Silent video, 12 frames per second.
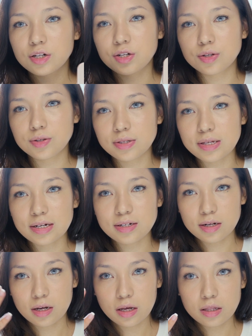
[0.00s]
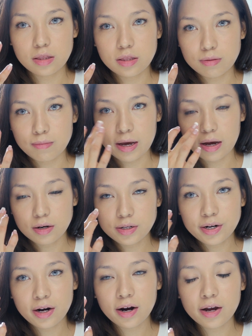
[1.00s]
to set my
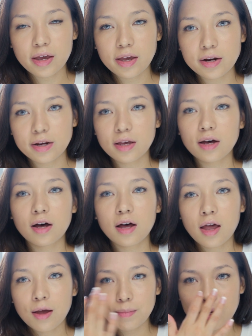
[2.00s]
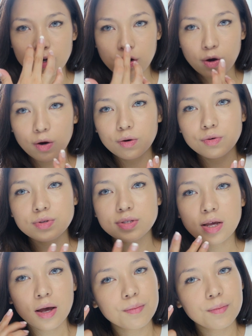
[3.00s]
under eye area, my nose,